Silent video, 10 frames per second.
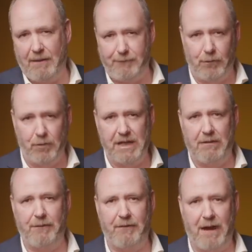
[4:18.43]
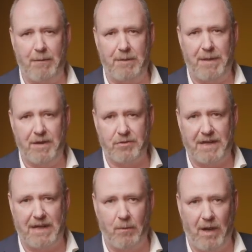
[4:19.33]
4-year affair with
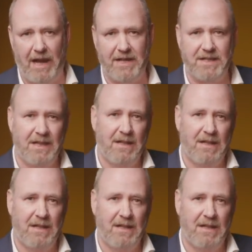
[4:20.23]
Petronella Wyatt